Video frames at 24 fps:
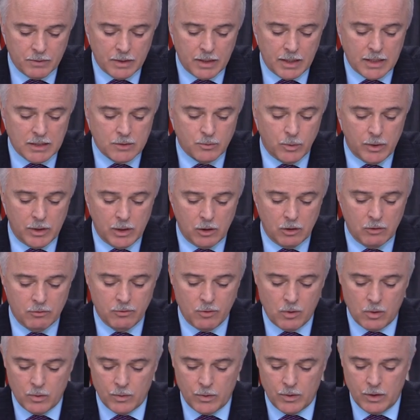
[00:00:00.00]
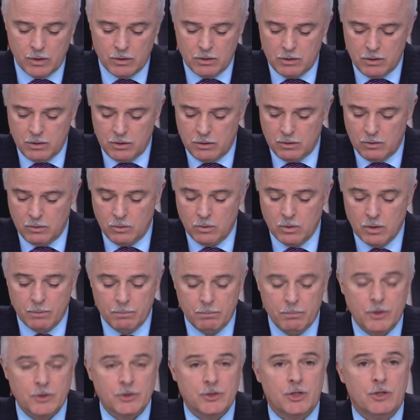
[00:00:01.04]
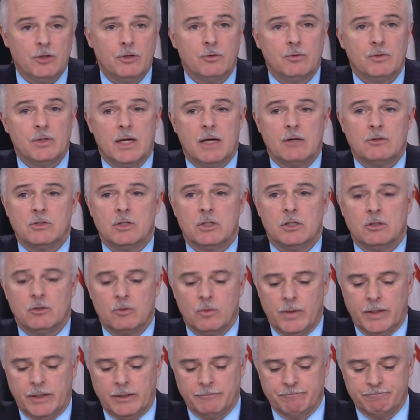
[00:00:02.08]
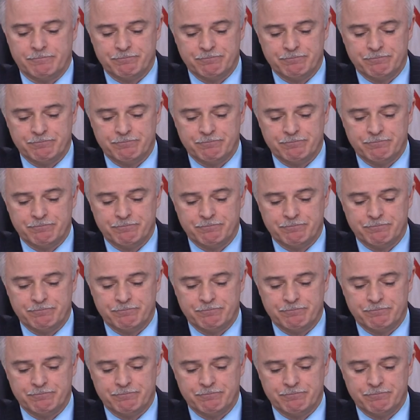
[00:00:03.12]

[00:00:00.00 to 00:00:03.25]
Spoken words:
as we look forward to budget 2020.